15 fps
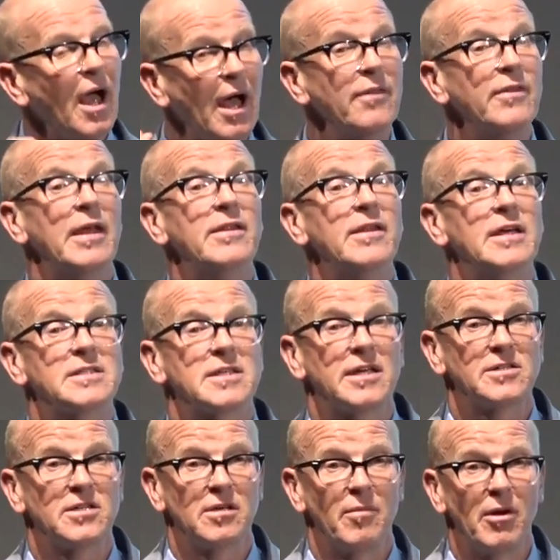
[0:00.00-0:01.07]
and then they
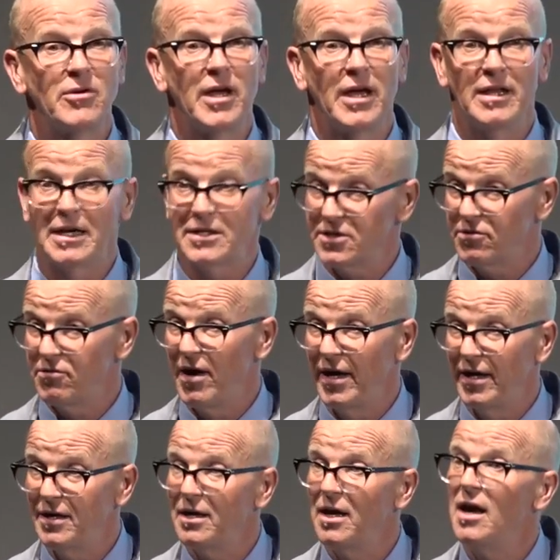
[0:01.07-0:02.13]
say to them, okay, that's
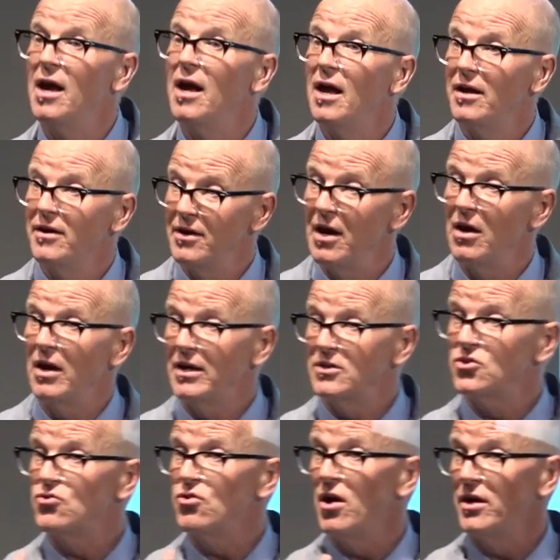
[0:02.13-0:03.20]
great, now
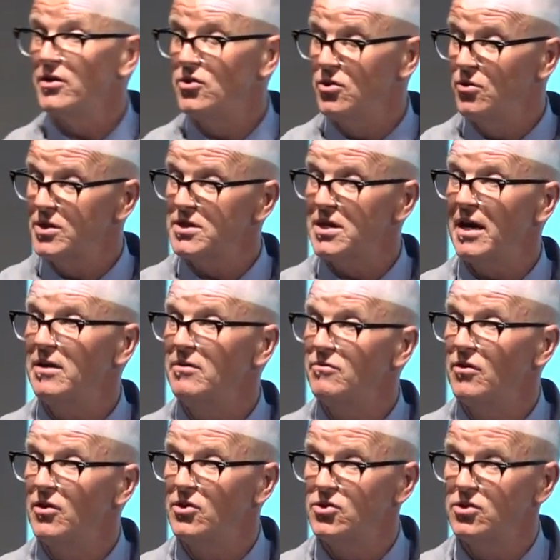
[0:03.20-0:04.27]
let's try and do a second
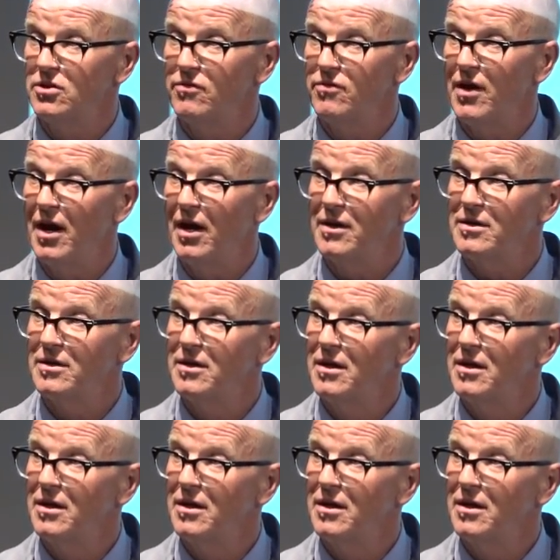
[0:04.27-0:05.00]
version of that.